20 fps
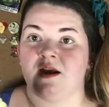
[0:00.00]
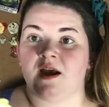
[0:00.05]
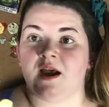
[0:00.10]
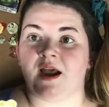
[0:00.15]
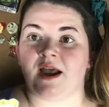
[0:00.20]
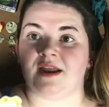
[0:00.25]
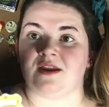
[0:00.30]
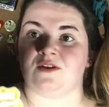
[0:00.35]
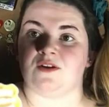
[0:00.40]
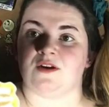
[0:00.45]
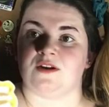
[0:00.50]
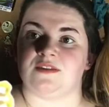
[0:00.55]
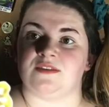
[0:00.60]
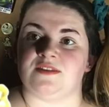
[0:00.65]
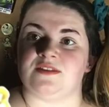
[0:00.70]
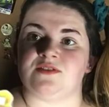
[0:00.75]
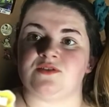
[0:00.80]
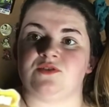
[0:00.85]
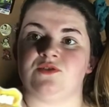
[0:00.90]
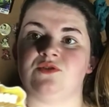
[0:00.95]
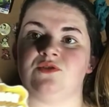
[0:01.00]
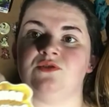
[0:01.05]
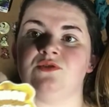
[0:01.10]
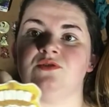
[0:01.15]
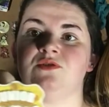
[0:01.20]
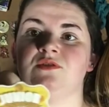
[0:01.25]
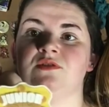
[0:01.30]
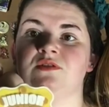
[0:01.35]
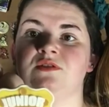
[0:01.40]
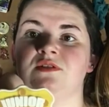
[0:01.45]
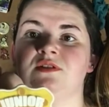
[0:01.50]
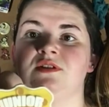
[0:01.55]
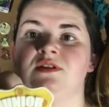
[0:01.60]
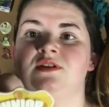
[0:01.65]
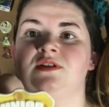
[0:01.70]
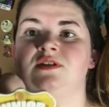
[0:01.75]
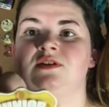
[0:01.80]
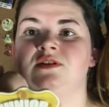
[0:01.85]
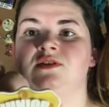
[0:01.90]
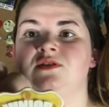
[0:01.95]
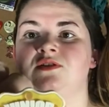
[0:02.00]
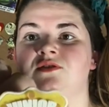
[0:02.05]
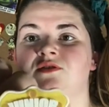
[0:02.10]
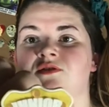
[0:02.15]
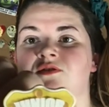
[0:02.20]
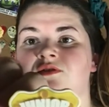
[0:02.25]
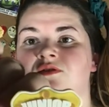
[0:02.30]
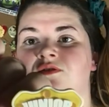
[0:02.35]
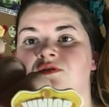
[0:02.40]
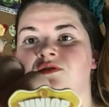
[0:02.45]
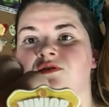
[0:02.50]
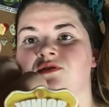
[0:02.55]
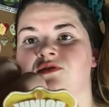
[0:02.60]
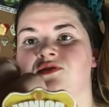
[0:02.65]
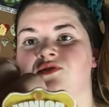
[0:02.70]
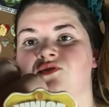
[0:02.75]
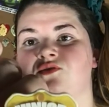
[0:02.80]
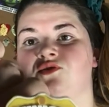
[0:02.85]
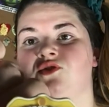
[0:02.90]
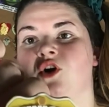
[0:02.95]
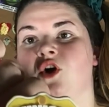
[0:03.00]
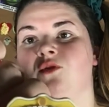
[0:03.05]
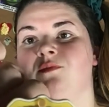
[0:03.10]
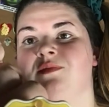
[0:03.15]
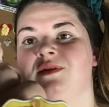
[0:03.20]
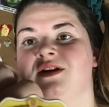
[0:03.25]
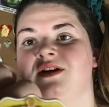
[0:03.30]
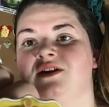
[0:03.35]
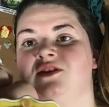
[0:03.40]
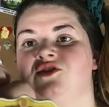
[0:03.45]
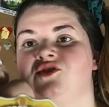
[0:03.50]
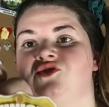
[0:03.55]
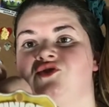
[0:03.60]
I got this cool Zootopia